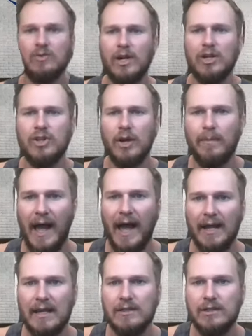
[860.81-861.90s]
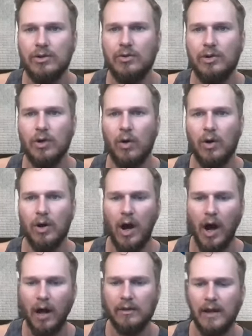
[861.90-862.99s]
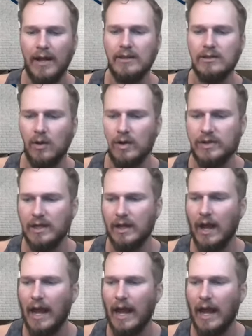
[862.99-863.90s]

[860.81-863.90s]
want to jump back into your online sourcing.